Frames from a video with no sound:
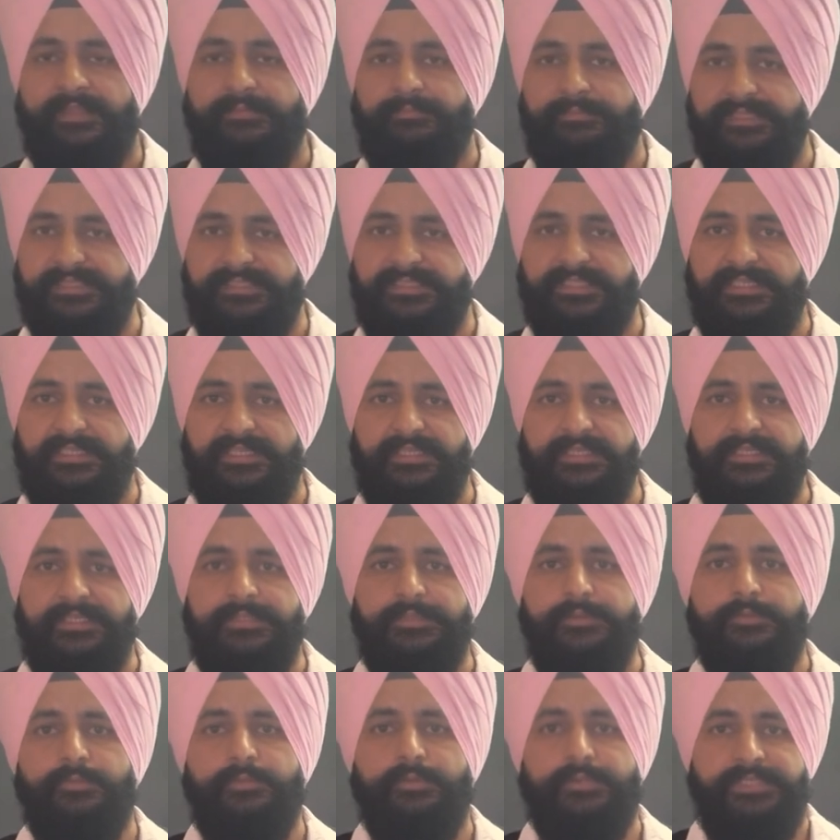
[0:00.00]
basically
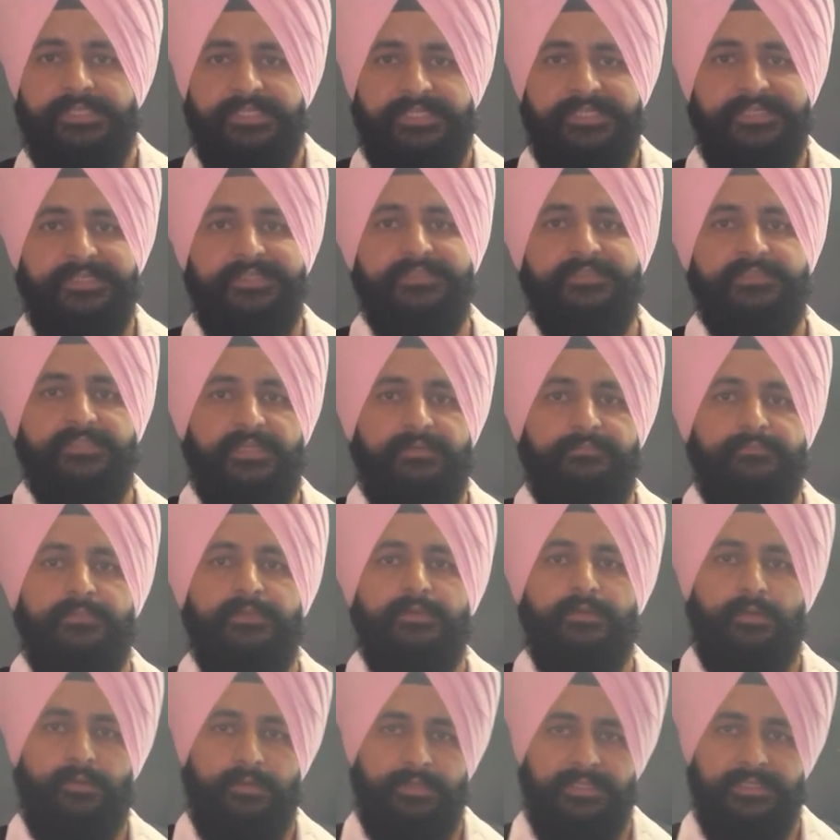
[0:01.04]
you need some
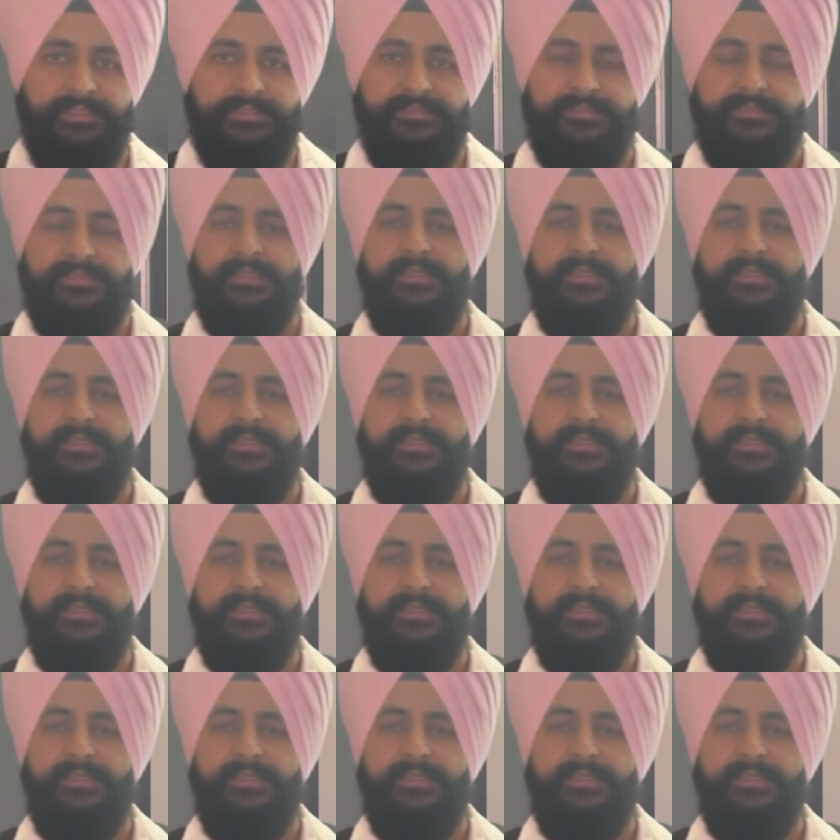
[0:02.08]
knowledge,